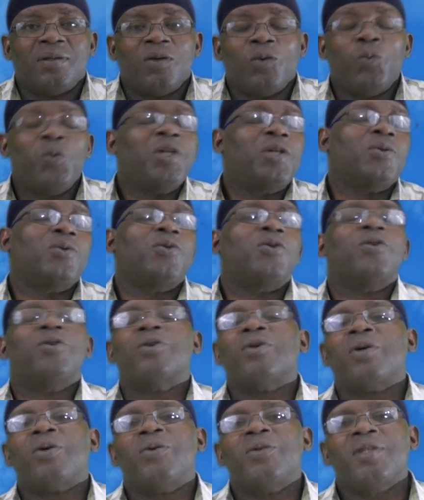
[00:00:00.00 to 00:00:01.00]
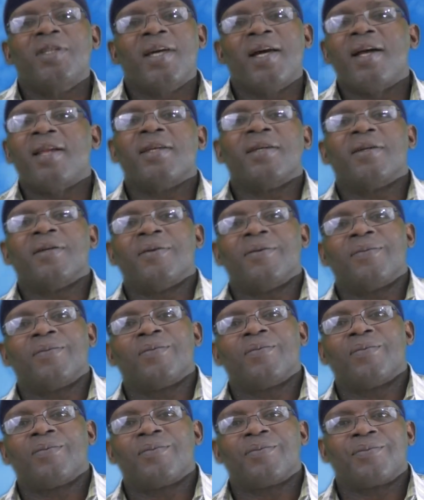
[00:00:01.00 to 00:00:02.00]
We could grow our own garlic.
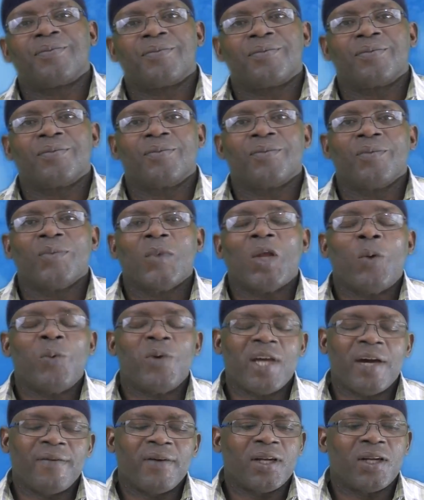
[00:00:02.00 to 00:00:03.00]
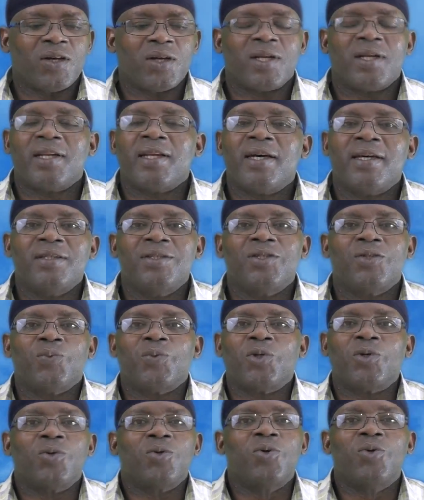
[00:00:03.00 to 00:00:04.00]
We have a lot of lands.
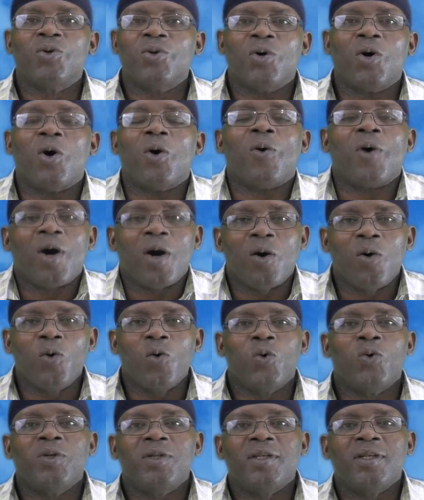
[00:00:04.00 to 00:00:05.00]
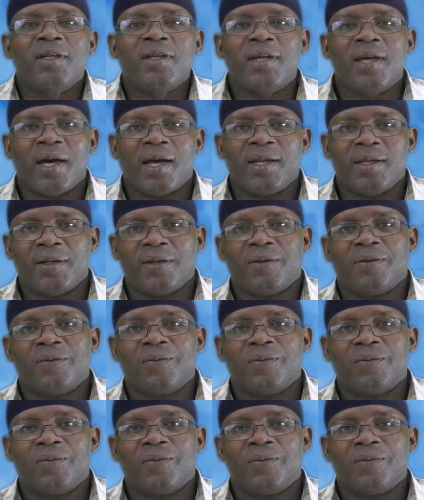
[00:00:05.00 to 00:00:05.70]
We could grow our own garlic.